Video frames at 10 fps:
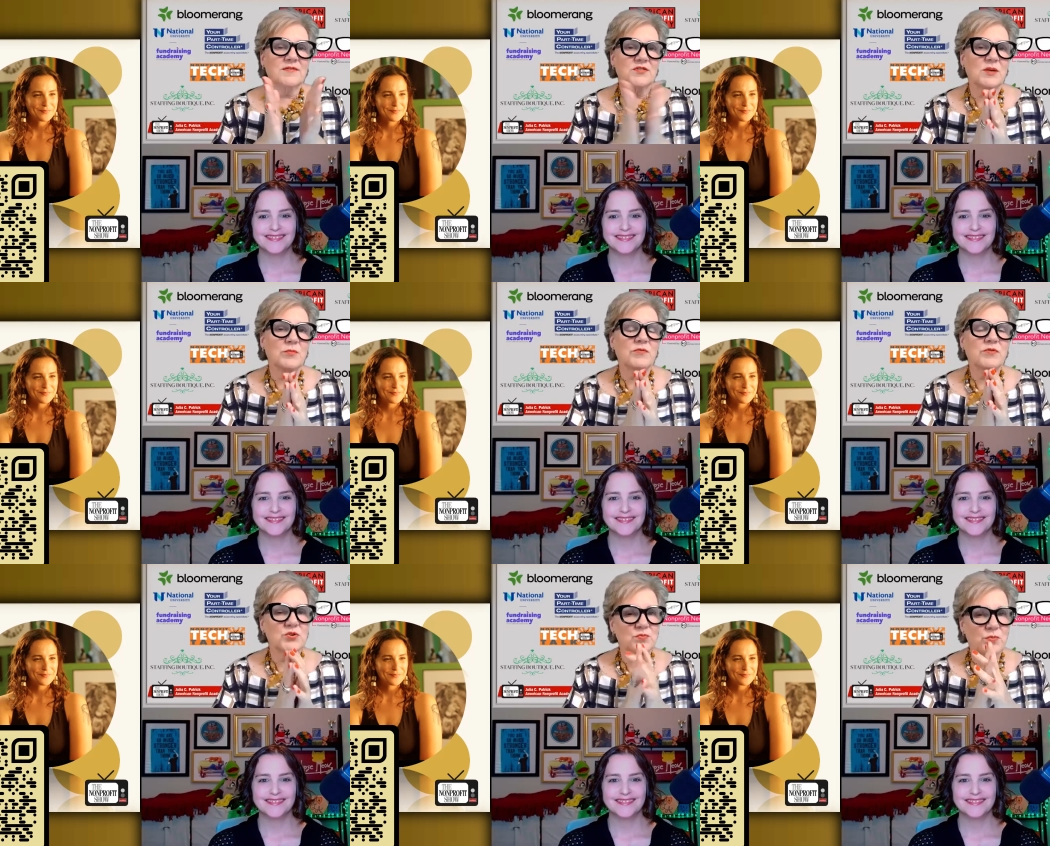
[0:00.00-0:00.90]
Speaker 1: some of
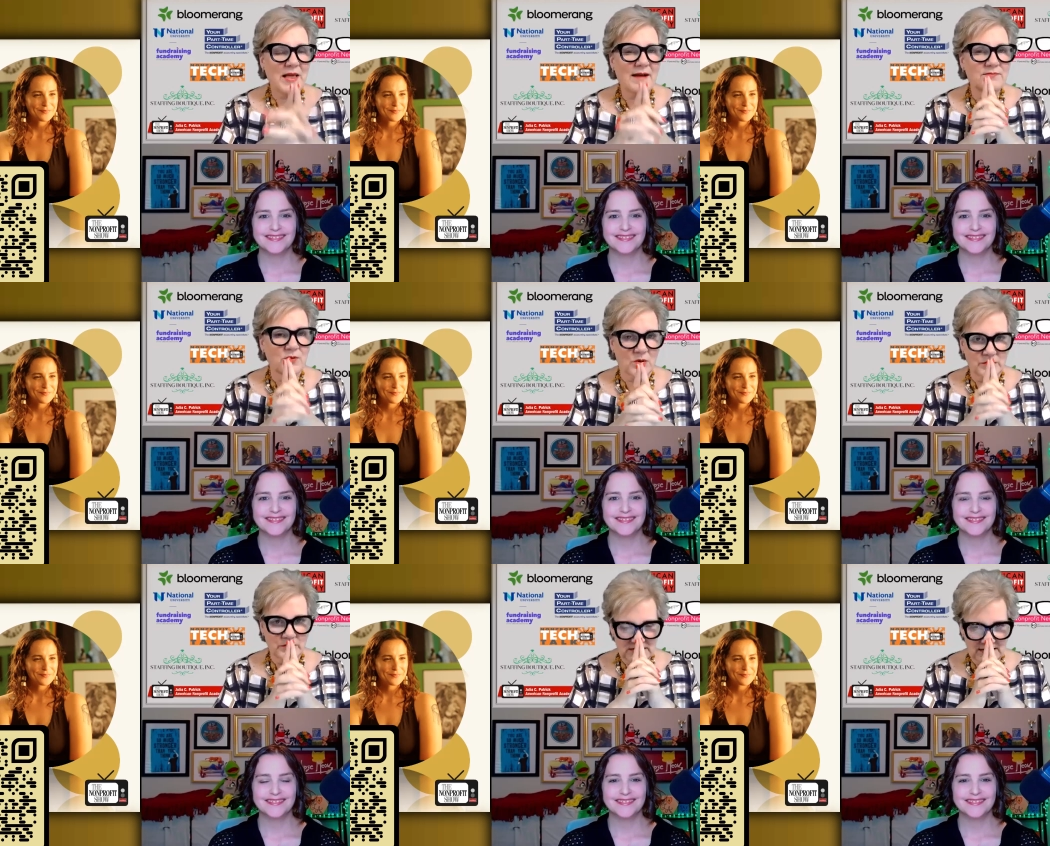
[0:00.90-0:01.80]
those
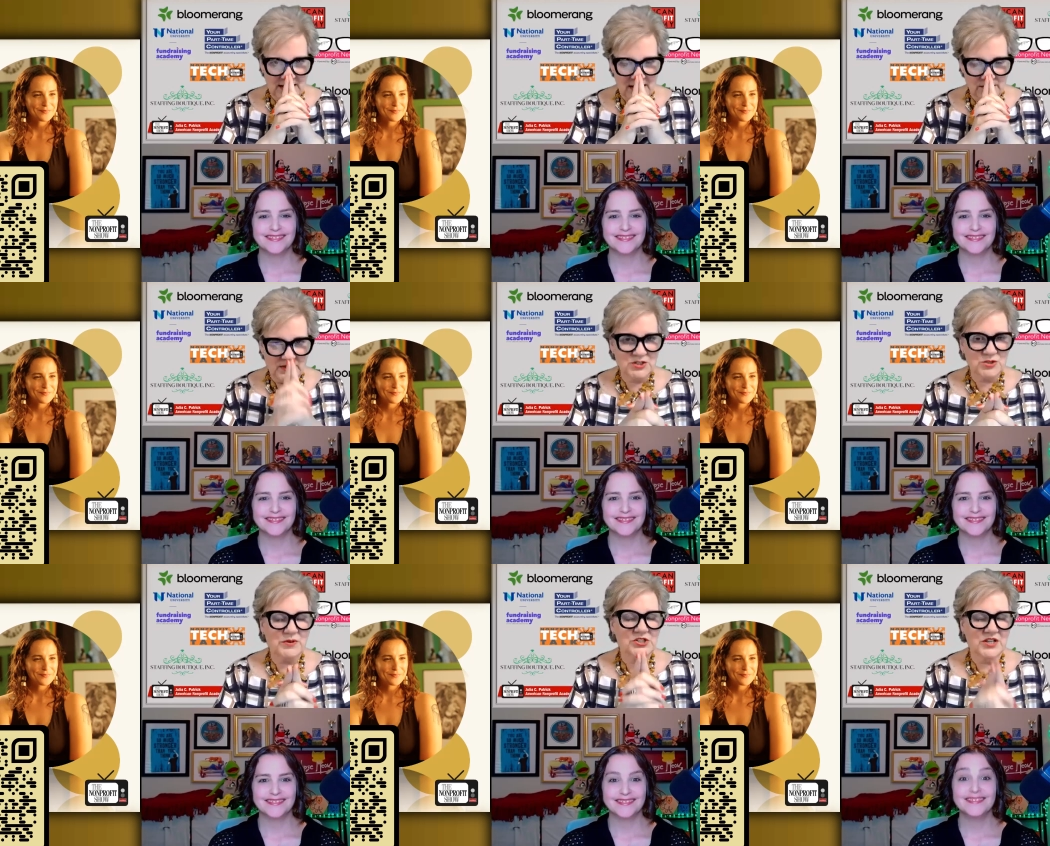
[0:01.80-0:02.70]
platforms um, like
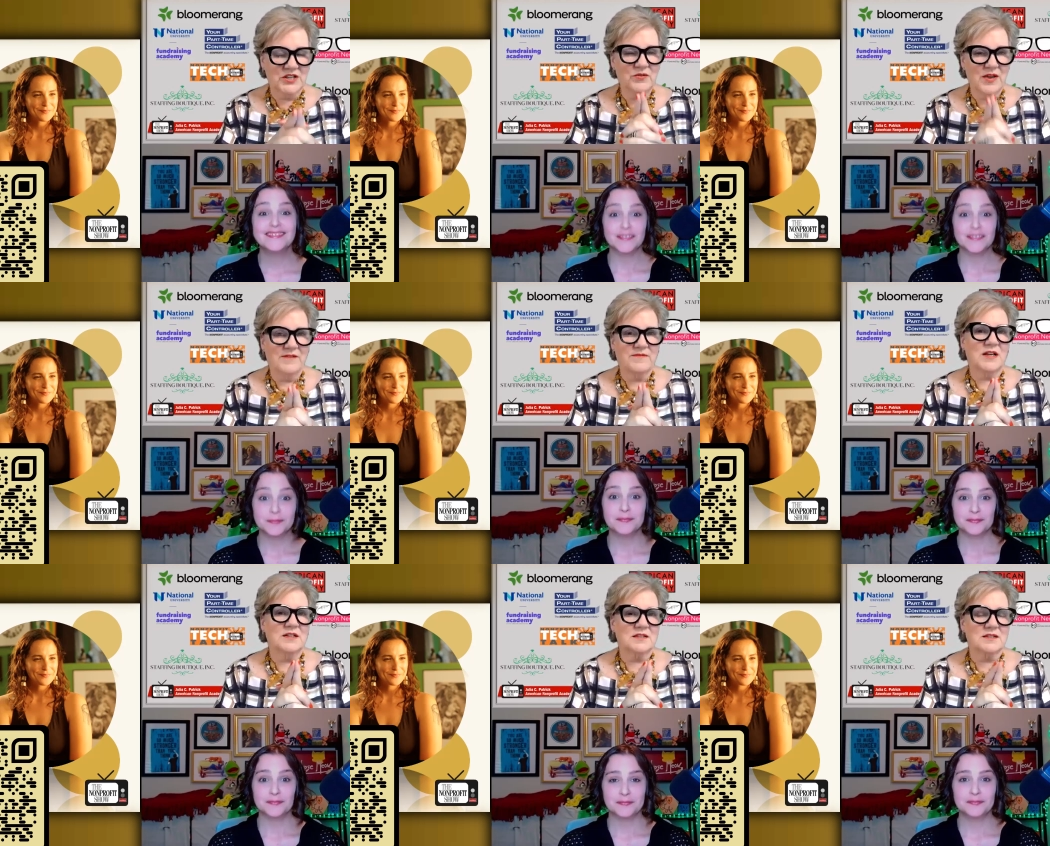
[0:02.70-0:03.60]
Twitch that you gave
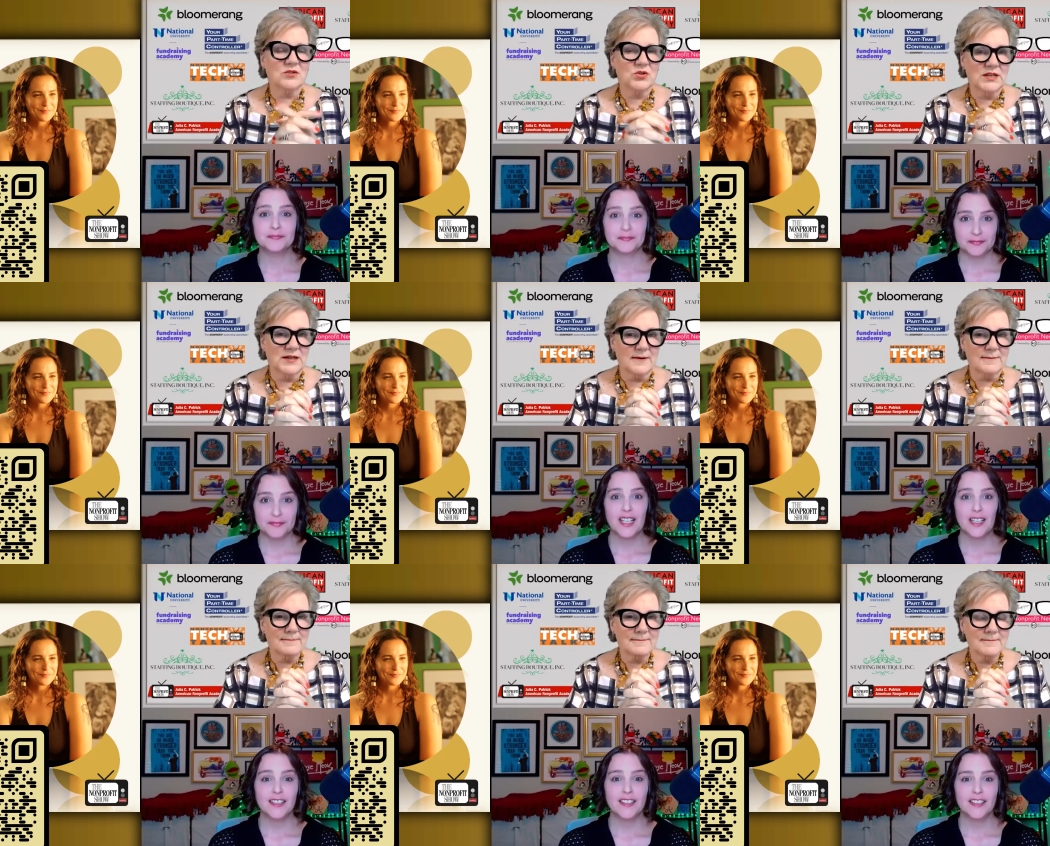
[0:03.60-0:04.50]
us earlier?
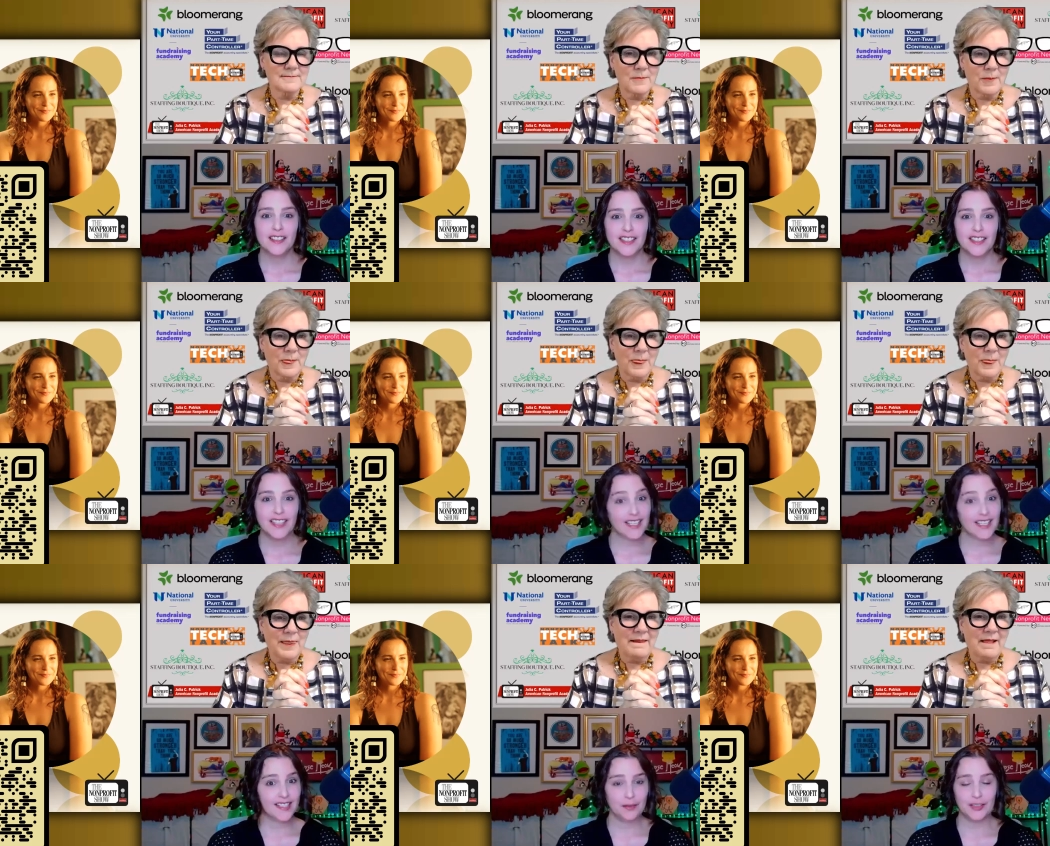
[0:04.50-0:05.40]
Speaker 2: Yes,
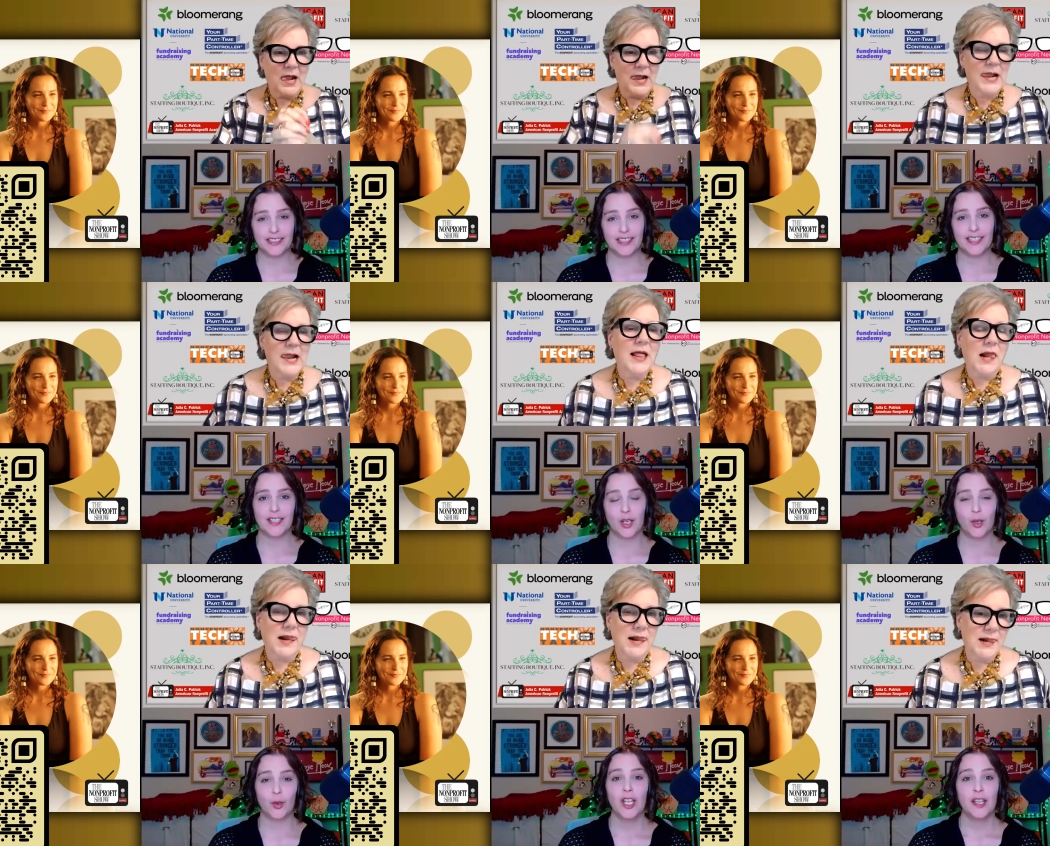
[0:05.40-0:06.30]
definitely. So
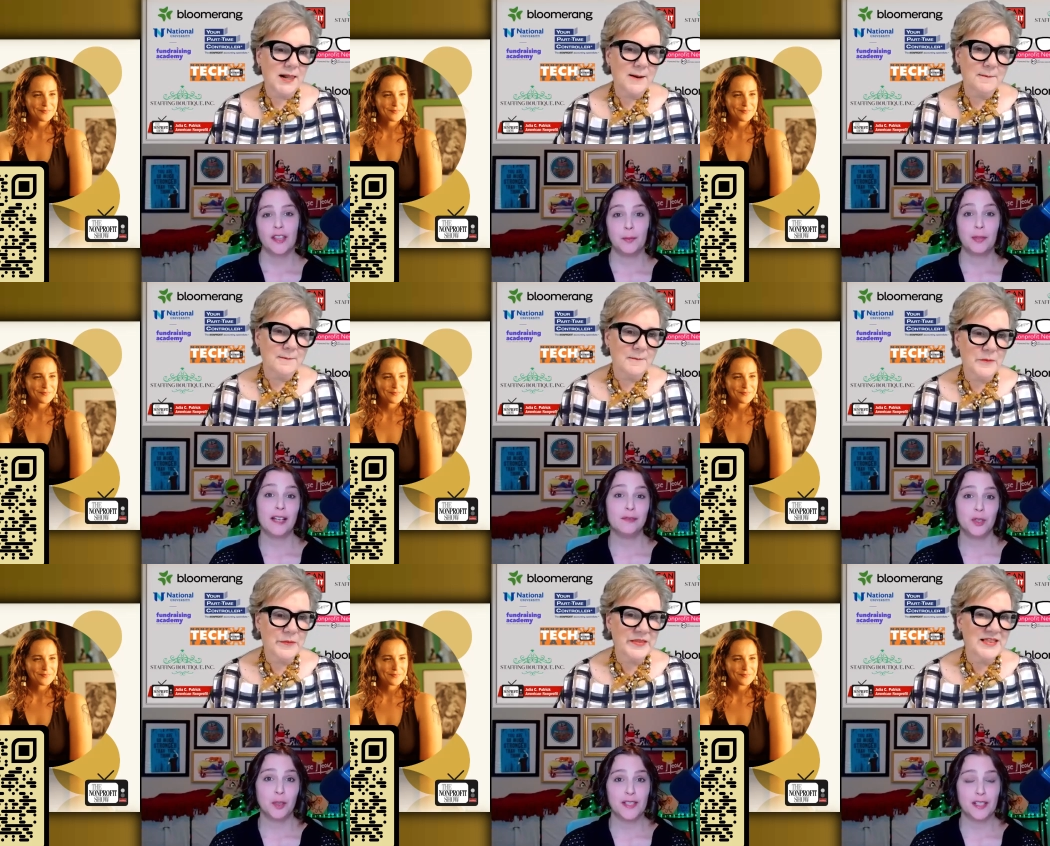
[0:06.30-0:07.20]
the
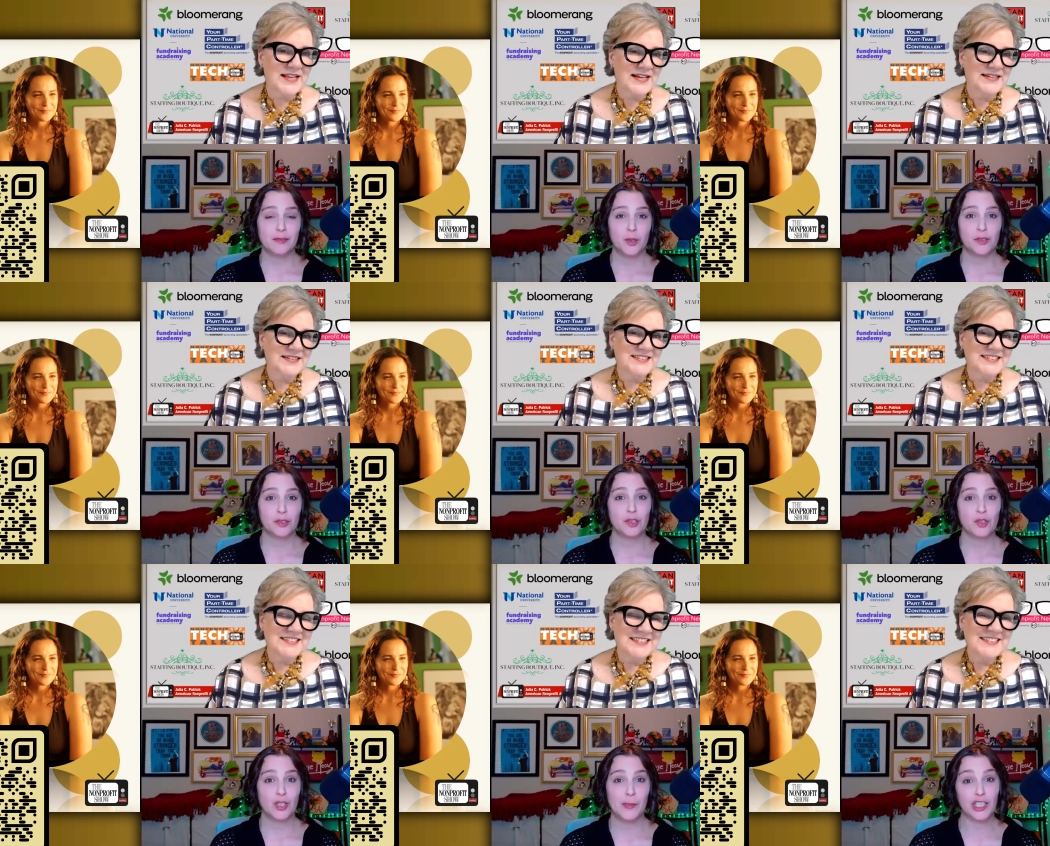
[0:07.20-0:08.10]
platforms that folks are
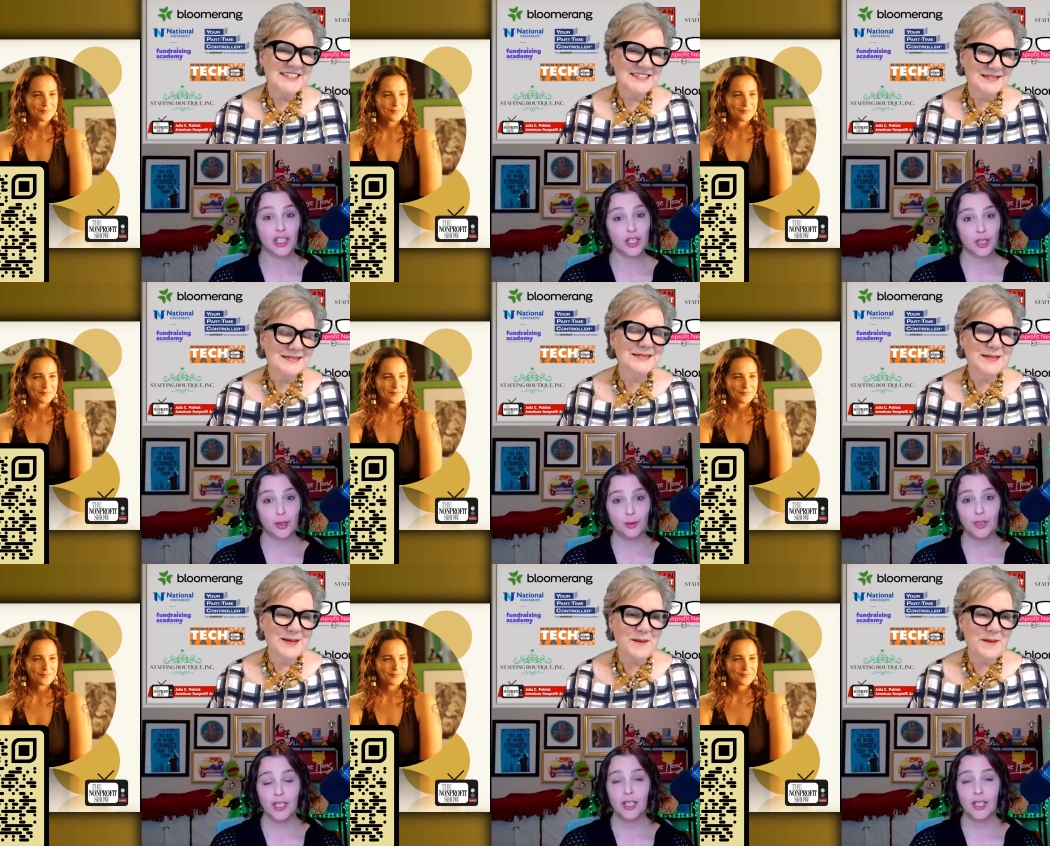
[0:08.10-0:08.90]
streaming to,